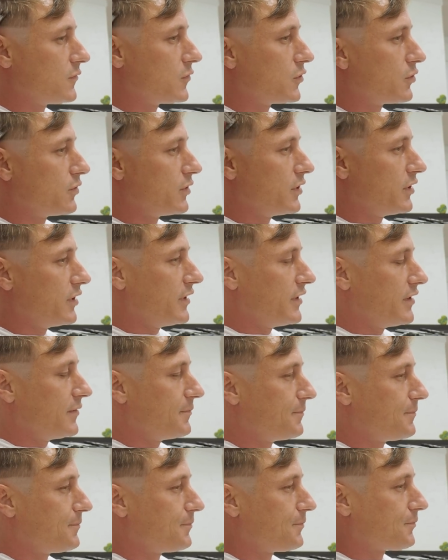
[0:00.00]
Oh, really?
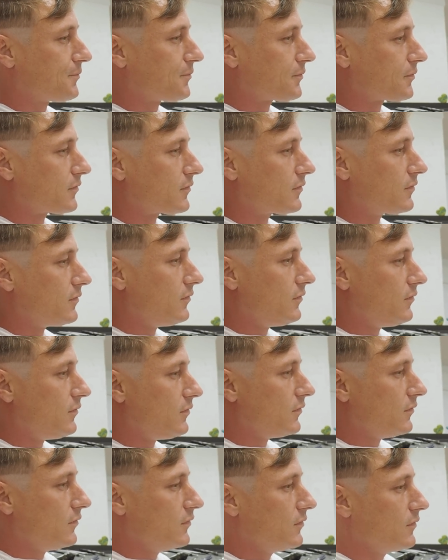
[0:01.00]
Totally gonna be a thing.
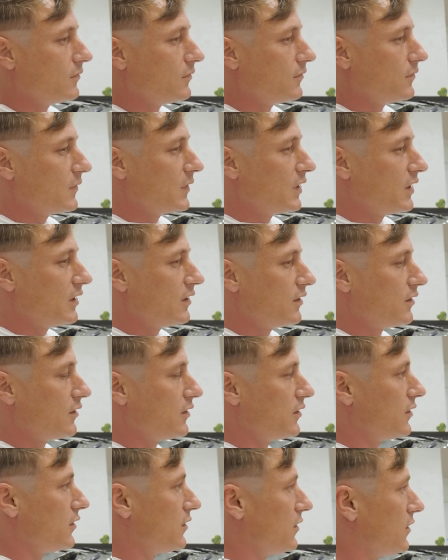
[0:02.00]
Yeah, like I said,
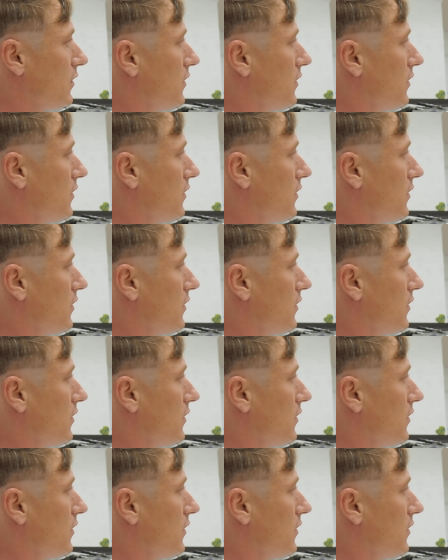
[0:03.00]
if we